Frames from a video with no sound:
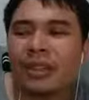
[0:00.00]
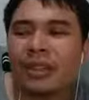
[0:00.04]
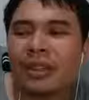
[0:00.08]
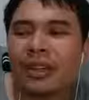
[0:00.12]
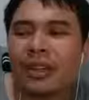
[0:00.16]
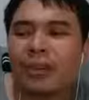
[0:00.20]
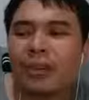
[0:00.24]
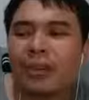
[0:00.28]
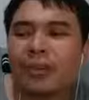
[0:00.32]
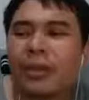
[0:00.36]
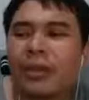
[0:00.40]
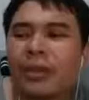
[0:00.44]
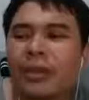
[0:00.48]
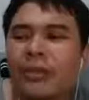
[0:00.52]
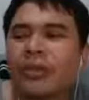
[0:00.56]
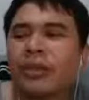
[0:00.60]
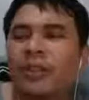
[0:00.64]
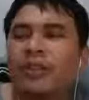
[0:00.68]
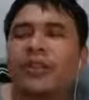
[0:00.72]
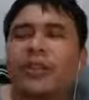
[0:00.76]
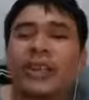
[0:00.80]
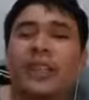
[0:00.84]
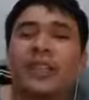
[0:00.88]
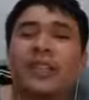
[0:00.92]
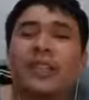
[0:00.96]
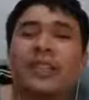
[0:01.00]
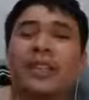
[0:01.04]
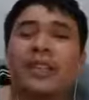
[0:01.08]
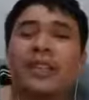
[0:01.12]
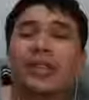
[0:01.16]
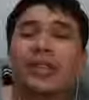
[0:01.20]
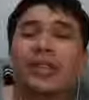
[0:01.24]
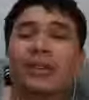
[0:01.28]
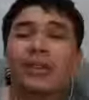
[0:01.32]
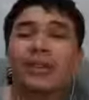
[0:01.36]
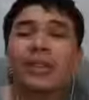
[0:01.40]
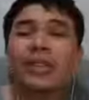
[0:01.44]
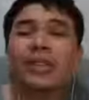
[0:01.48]
one of the things I
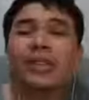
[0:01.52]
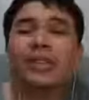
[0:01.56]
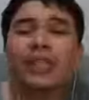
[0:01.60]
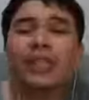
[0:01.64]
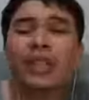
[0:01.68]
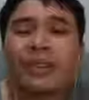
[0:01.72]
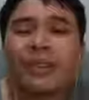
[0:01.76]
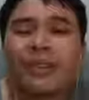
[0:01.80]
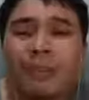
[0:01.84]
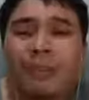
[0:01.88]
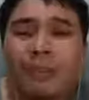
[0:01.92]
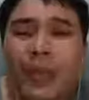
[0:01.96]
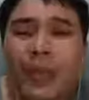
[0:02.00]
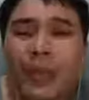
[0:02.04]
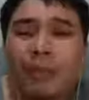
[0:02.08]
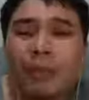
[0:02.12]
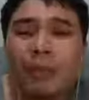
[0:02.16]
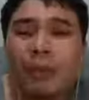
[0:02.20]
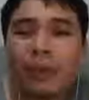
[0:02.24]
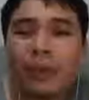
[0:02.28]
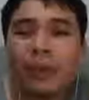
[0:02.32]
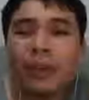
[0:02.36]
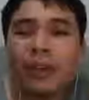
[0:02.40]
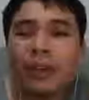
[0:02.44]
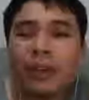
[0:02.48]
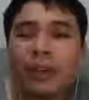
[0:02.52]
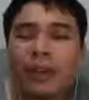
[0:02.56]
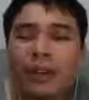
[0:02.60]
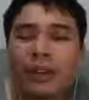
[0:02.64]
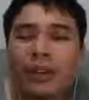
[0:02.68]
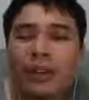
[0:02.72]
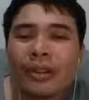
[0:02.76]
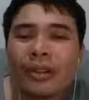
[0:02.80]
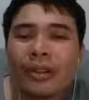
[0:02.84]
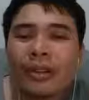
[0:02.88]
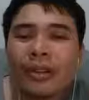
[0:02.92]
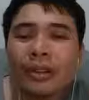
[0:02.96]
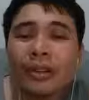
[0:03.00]
notice, if people
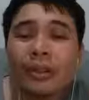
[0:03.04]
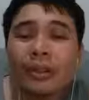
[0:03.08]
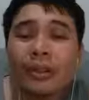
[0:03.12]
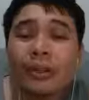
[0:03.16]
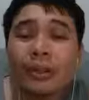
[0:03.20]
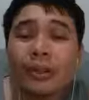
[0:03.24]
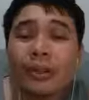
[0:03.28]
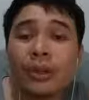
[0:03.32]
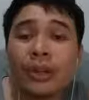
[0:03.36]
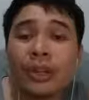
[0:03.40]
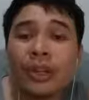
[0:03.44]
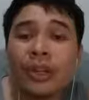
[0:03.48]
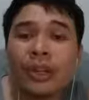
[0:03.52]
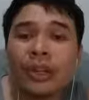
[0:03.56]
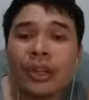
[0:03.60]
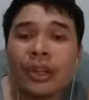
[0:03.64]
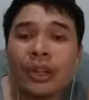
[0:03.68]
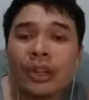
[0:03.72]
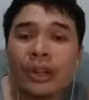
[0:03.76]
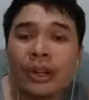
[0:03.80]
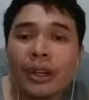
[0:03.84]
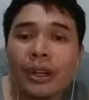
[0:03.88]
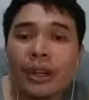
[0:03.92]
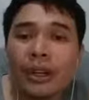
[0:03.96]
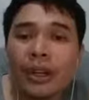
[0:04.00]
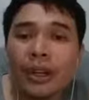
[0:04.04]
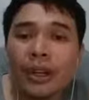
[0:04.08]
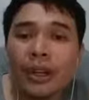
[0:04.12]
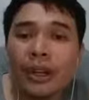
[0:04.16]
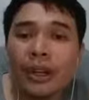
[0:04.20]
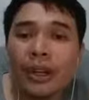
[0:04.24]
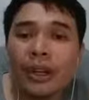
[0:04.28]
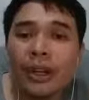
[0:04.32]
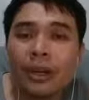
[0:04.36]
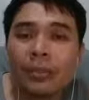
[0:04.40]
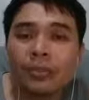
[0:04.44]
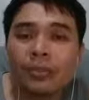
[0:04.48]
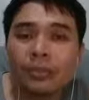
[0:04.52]
so
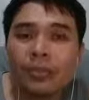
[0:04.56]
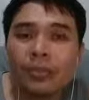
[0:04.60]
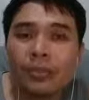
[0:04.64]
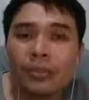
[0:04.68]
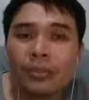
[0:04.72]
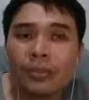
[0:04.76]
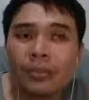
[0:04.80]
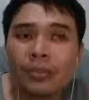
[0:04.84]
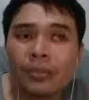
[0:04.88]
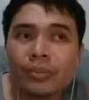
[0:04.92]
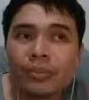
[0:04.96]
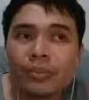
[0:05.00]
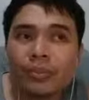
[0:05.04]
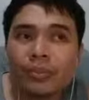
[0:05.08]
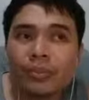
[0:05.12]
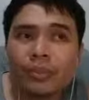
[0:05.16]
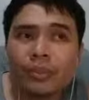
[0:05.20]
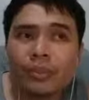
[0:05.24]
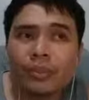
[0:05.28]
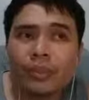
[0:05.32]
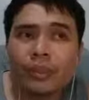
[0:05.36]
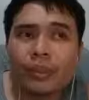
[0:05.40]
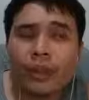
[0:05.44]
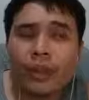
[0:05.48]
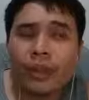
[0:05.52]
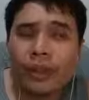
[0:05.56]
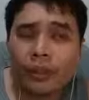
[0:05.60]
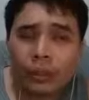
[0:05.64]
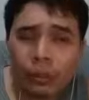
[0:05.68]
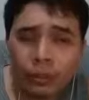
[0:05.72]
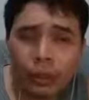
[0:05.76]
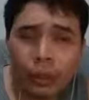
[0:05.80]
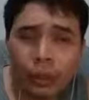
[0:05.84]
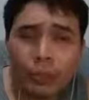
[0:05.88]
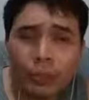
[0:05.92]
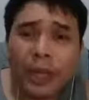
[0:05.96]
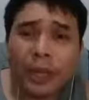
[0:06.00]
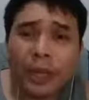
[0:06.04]
um,
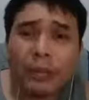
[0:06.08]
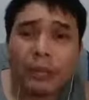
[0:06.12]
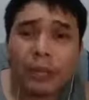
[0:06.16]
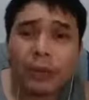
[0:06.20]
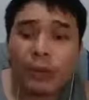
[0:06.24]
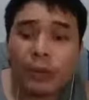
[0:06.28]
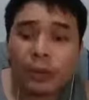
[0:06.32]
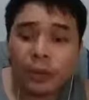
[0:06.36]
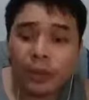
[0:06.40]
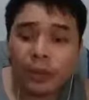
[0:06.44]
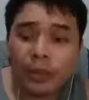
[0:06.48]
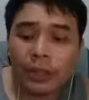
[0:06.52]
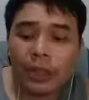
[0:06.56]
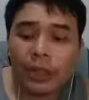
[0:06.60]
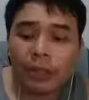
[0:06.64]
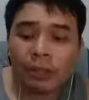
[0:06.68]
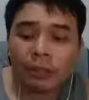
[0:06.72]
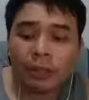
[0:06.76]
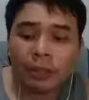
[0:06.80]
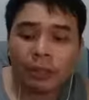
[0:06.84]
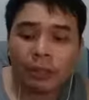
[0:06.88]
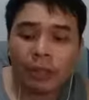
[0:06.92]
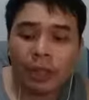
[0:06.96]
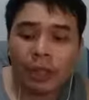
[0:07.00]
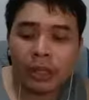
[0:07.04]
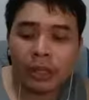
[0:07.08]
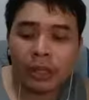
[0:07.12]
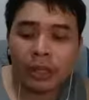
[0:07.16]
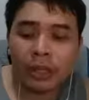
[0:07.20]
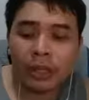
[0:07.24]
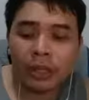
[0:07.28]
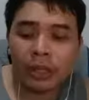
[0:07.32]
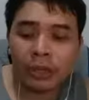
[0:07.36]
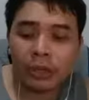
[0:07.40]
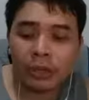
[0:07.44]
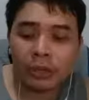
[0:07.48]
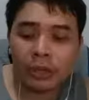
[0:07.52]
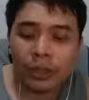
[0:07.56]
for people who are not
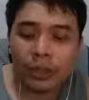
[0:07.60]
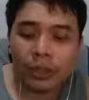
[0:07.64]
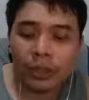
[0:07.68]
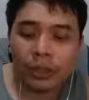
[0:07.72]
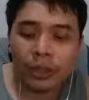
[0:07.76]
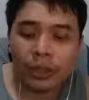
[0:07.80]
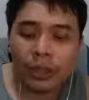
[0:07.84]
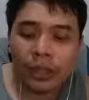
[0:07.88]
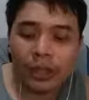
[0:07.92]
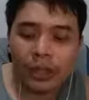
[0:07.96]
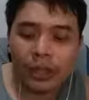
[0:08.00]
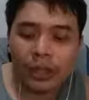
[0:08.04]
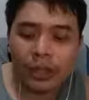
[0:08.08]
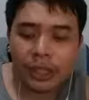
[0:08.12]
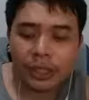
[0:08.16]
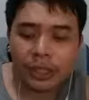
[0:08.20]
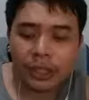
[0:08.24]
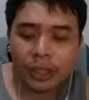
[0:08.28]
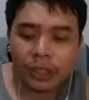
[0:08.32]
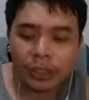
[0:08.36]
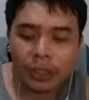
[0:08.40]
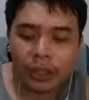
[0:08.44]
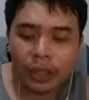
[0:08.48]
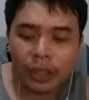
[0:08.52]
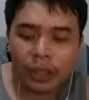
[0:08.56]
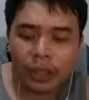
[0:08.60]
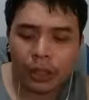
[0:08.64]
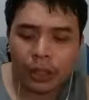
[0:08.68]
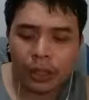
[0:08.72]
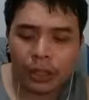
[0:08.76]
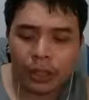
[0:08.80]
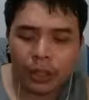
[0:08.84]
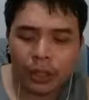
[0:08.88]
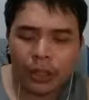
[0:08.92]
familiar with call center work,